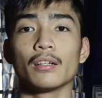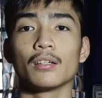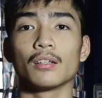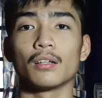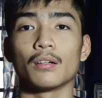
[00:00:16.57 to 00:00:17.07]

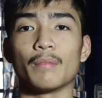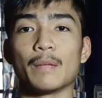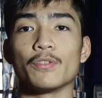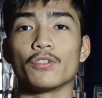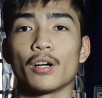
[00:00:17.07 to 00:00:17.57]
My
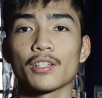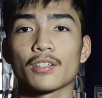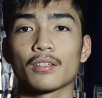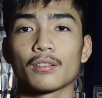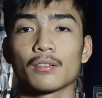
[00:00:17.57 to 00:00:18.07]
name is Joss,
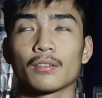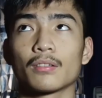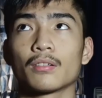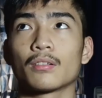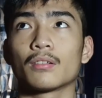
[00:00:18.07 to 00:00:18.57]

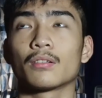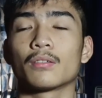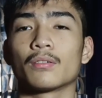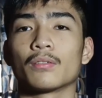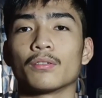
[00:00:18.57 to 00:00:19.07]

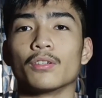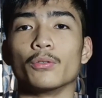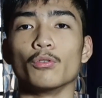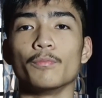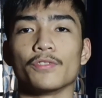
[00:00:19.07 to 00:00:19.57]
the
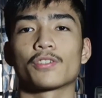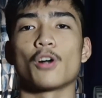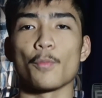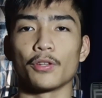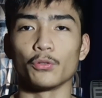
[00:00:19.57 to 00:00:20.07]
noob. Just
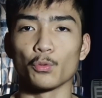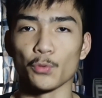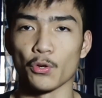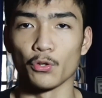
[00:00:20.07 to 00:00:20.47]
call me the noob. You're